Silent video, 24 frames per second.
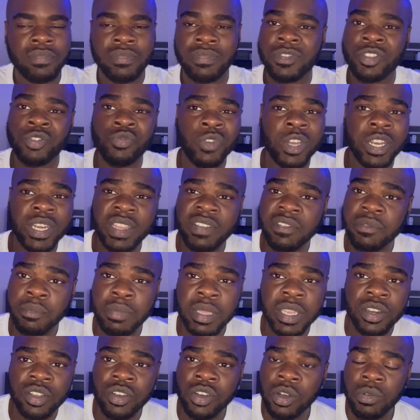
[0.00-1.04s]
you wouldn't even
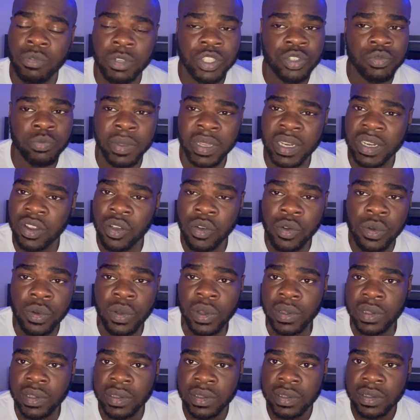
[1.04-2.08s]
be doing what you've been
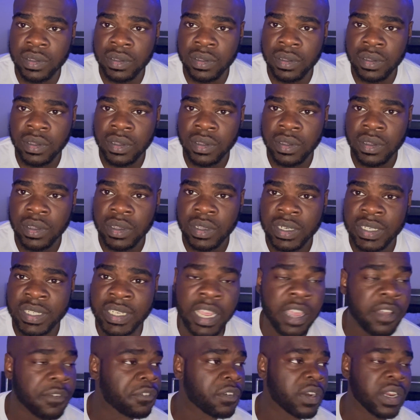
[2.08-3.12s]
doing.
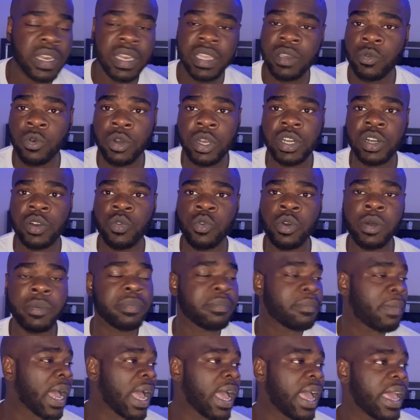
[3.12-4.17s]
Definitely wouldn't have whooped
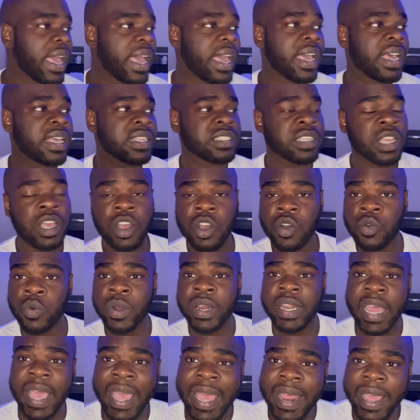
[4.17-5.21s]
my ass
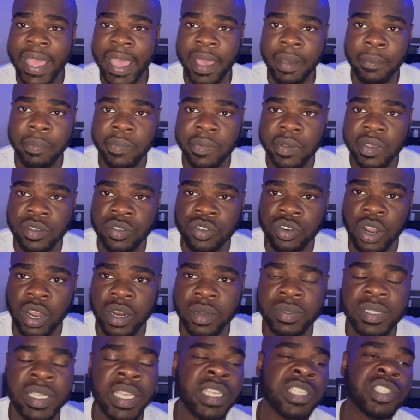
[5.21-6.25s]
when that happened. You know what
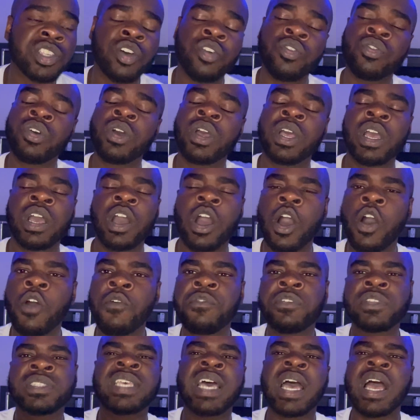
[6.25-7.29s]
I'm saying? So
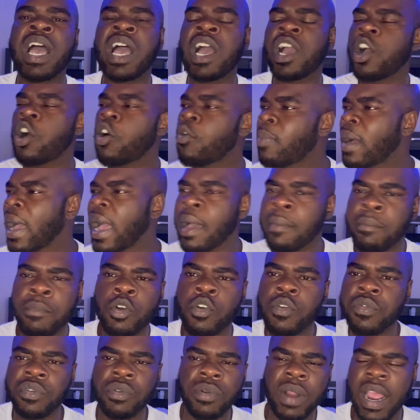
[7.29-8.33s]
over time go by, I
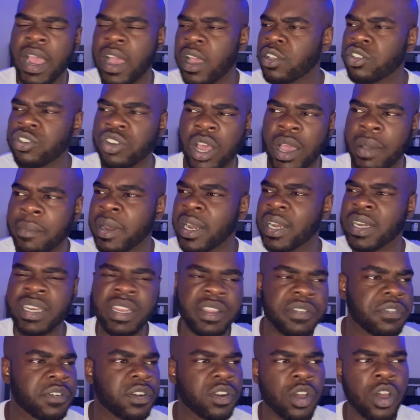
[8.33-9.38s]
move around. You know, I'm in a
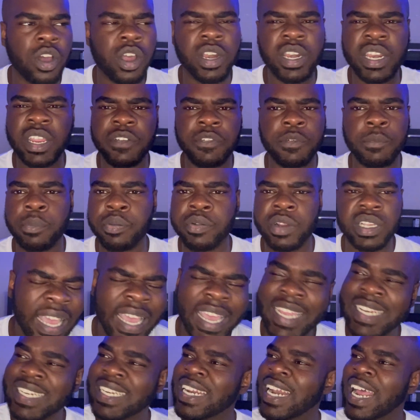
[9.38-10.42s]
different dorm, different prison.
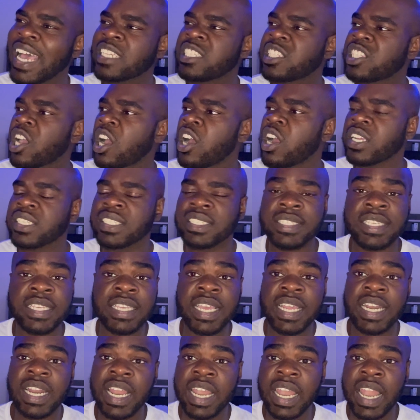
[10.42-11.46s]
And then I start
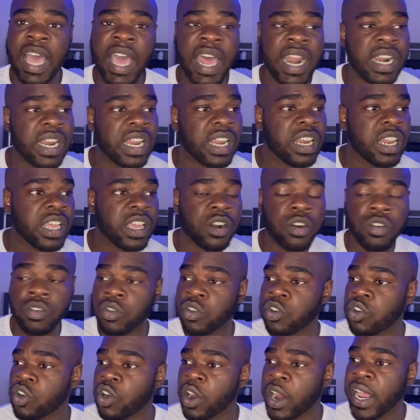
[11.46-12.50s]
seeing a lot of little
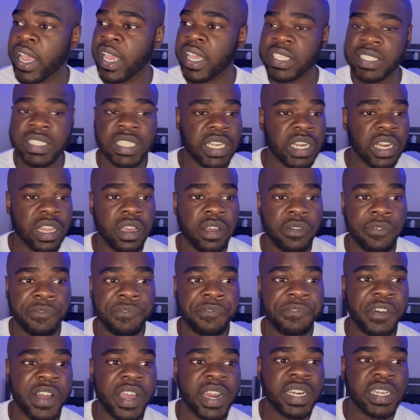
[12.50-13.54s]
crazy, little
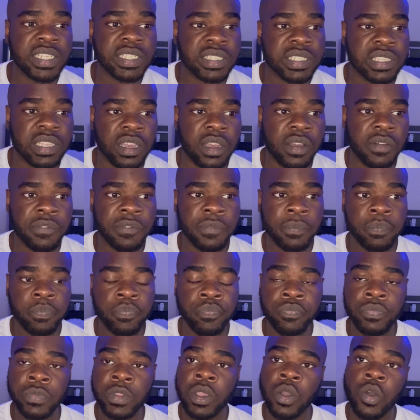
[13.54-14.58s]
funny stuff
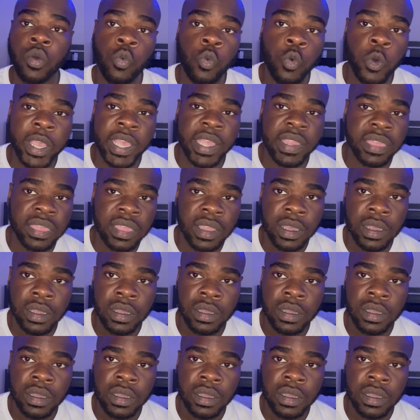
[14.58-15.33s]
with